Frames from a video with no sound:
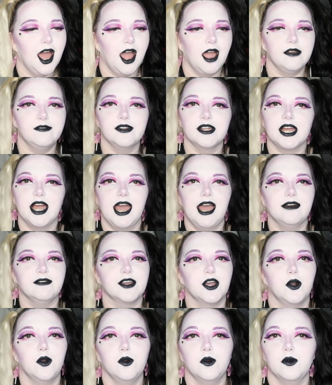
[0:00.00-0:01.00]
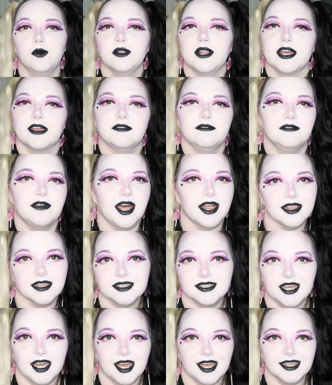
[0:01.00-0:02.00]
I feel like I have like a whole like
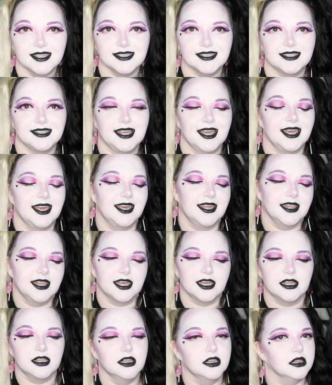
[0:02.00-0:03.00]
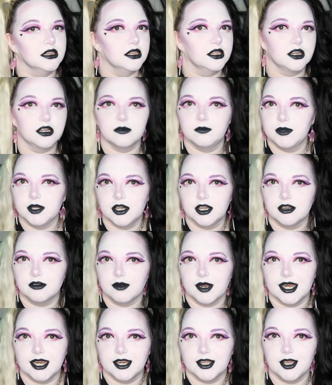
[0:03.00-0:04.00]
Valentine's Day like lookbook
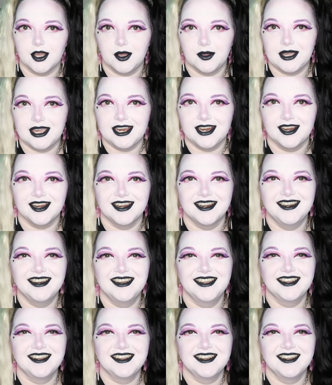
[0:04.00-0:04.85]
ready to go here.